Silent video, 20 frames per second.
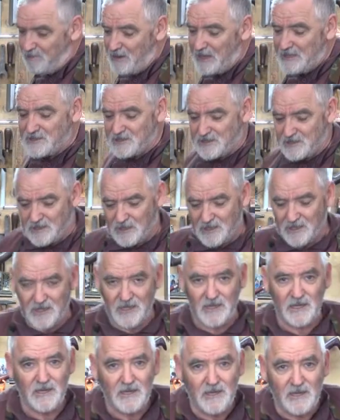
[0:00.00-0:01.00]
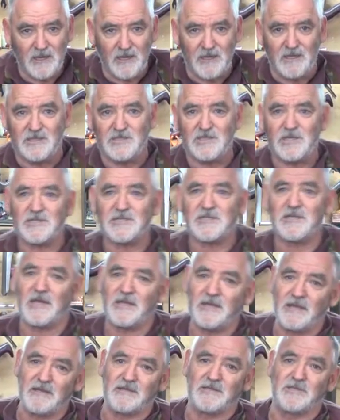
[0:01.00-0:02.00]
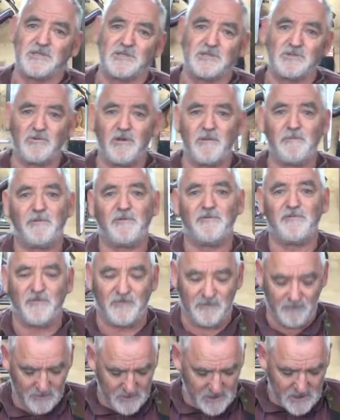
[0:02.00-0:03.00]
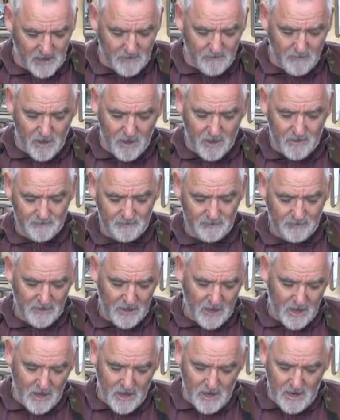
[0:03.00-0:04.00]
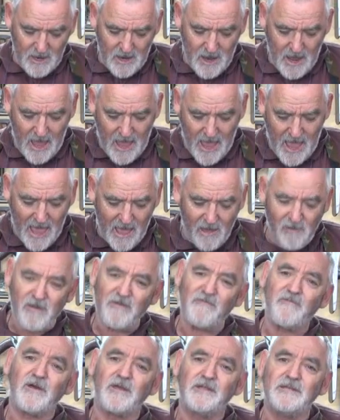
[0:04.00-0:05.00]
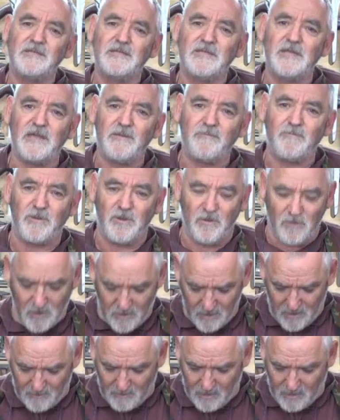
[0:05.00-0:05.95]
basically just get a strip of timber, however deep you want the